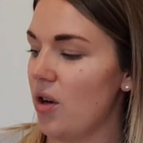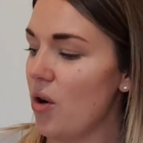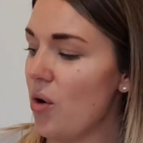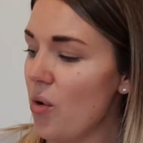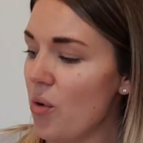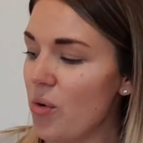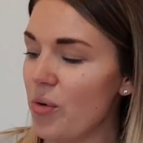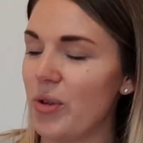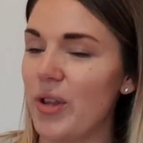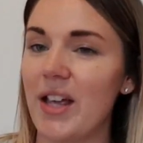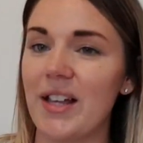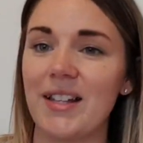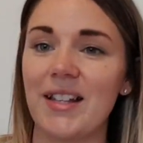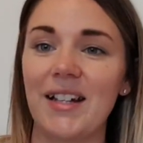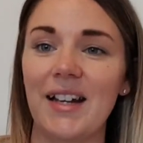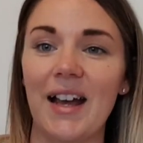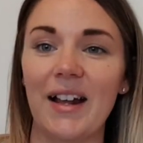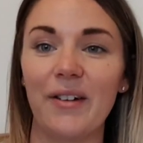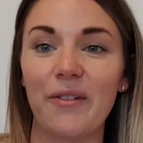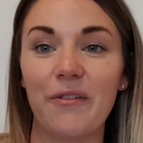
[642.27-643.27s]
Oh, there's
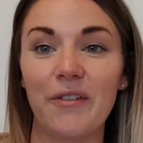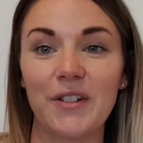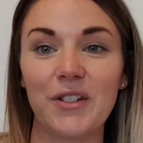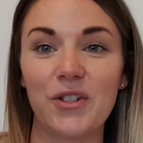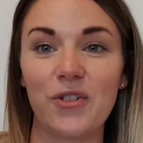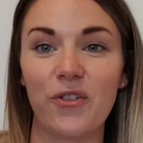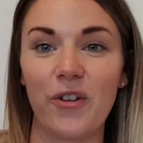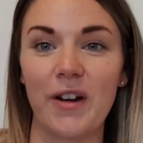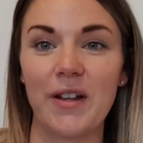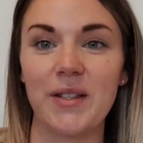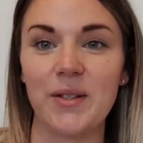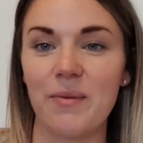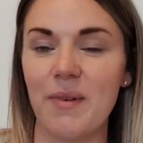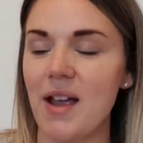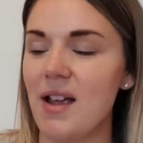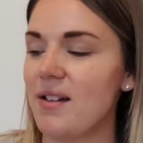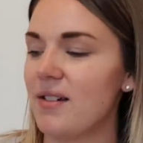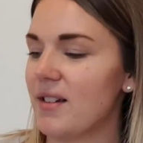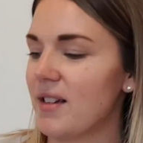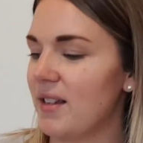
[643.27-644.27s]
an elephant straight
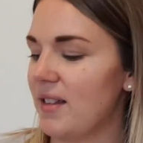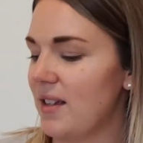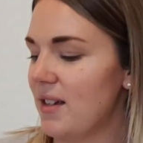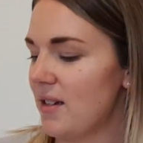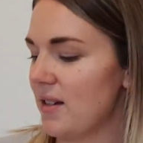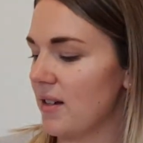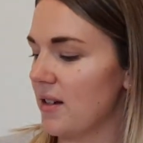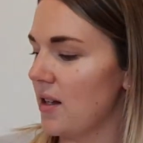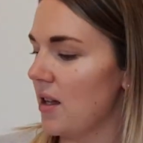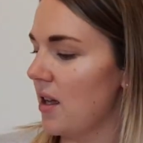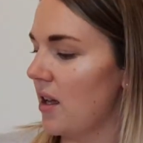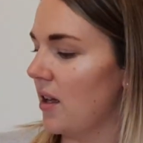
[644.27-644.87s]
away. Look at that.